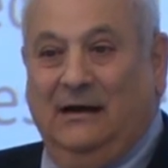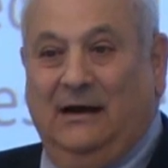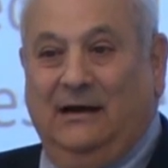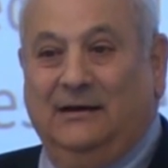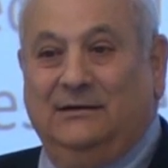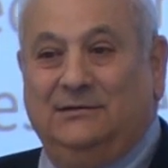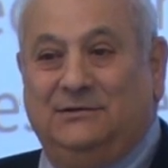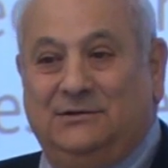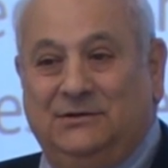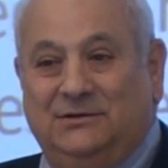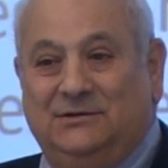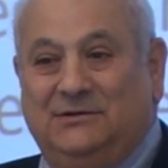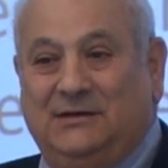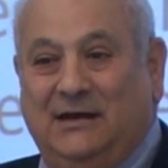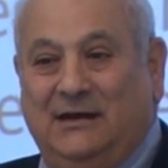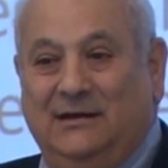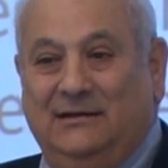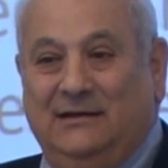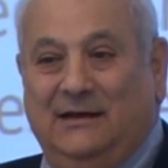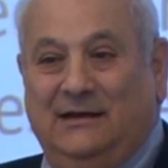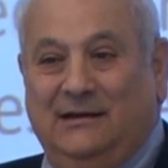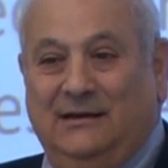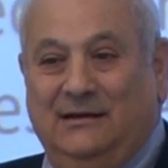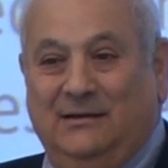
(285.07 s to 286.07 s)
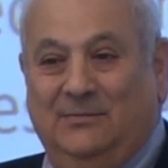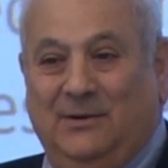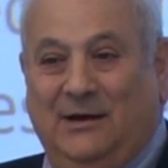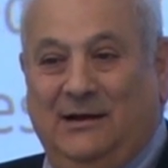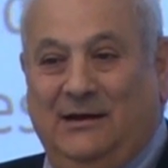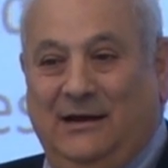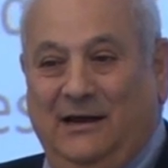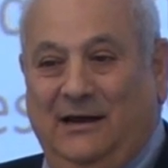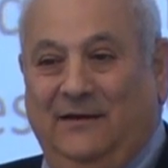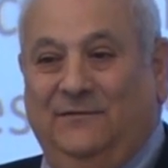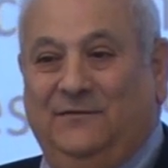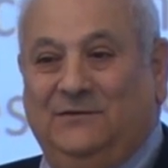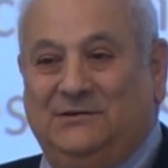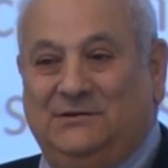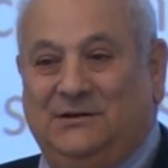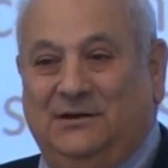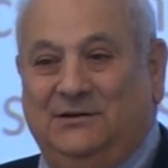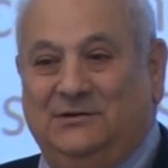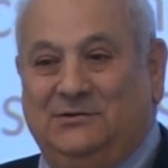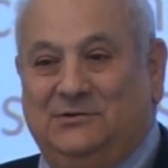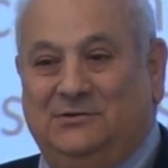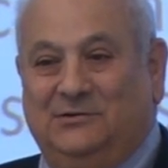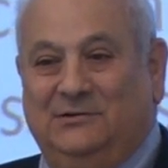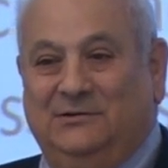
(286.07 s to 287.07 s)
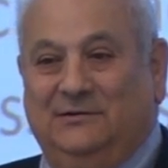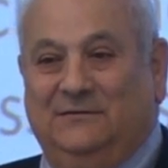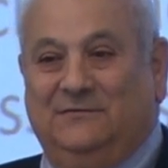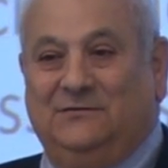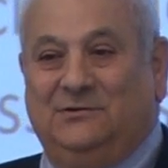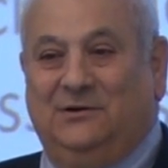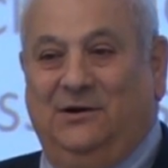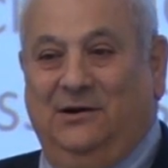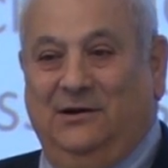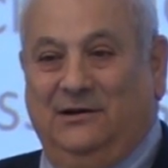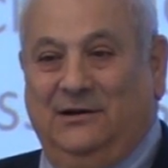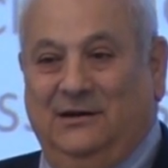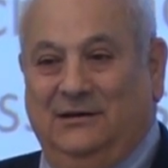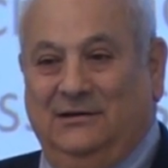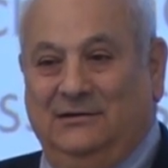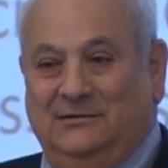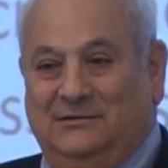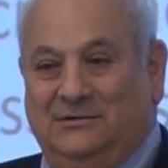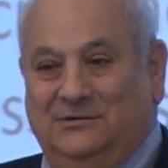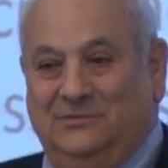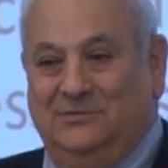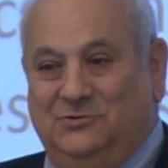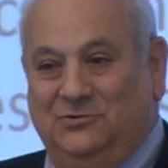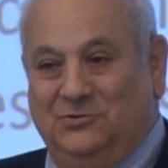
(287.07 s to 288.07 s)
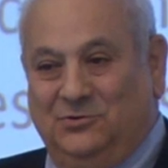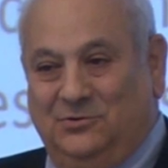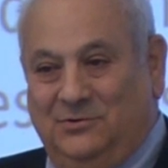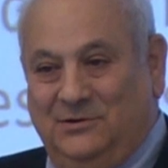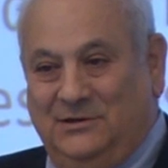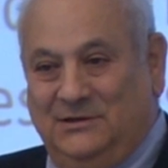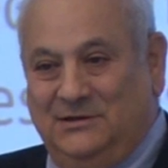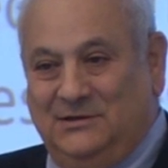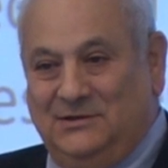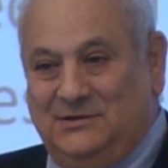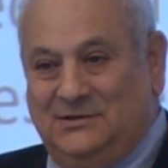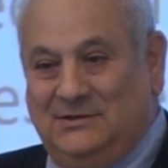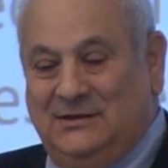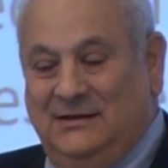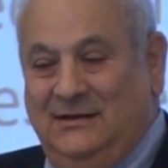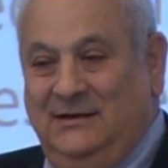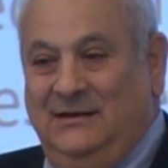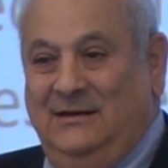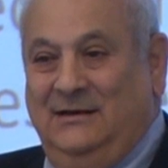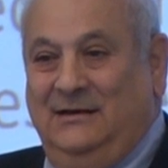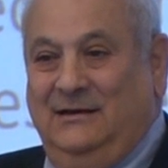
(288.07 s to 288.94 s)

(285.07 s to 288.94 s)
I should say that in about half a century of talking to juries